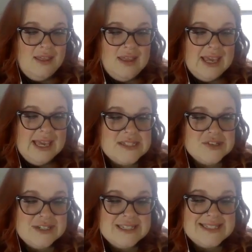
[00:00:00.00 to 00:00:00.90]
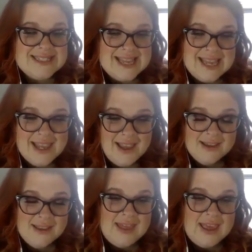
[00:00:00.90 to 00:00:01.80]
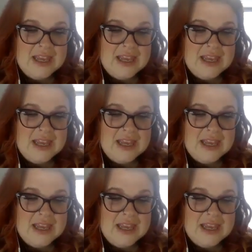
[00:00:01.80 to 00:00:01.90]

The answer is C. They